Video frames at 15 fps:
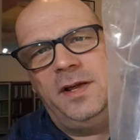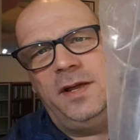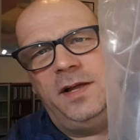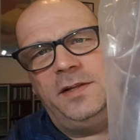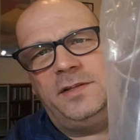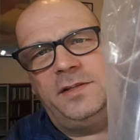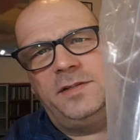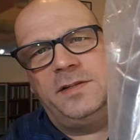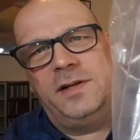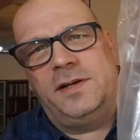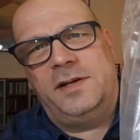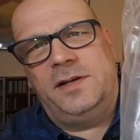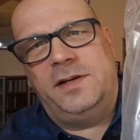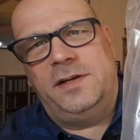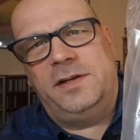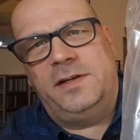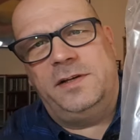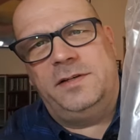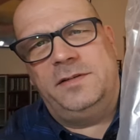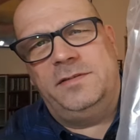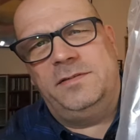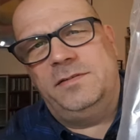It's uh,
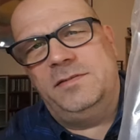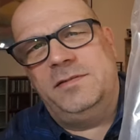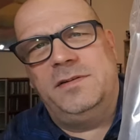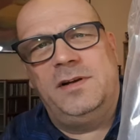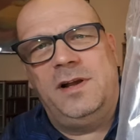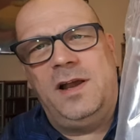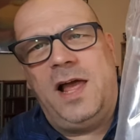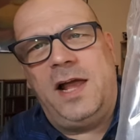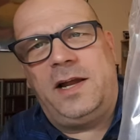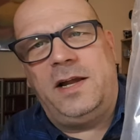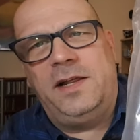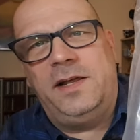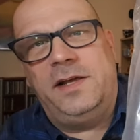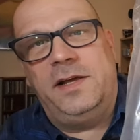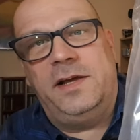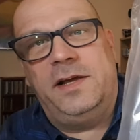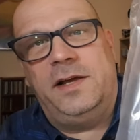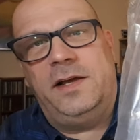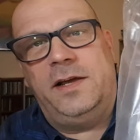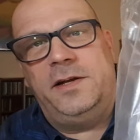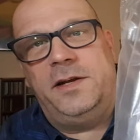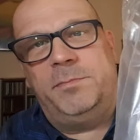likely
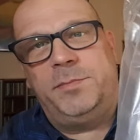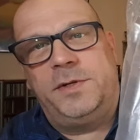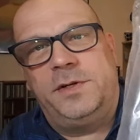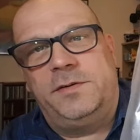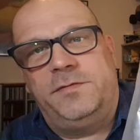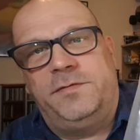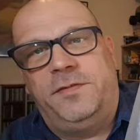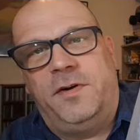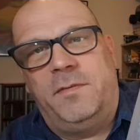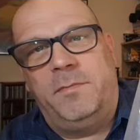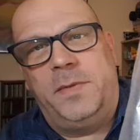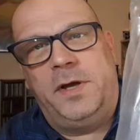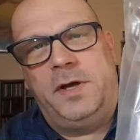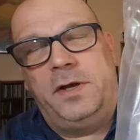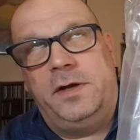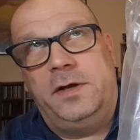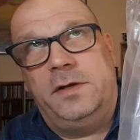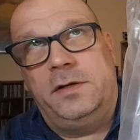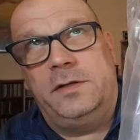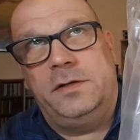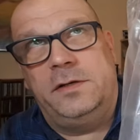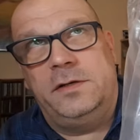uh, adapted from a
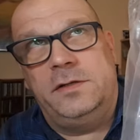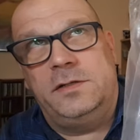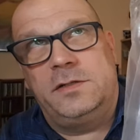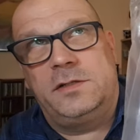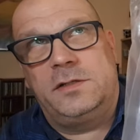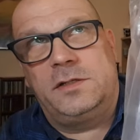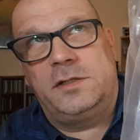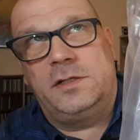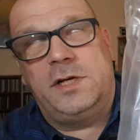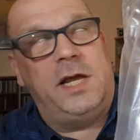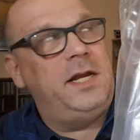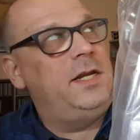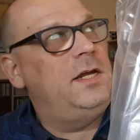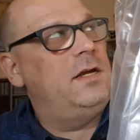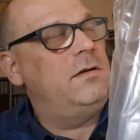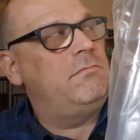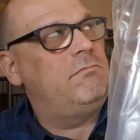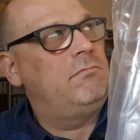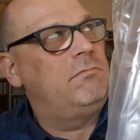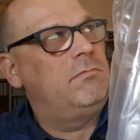uh, Scania,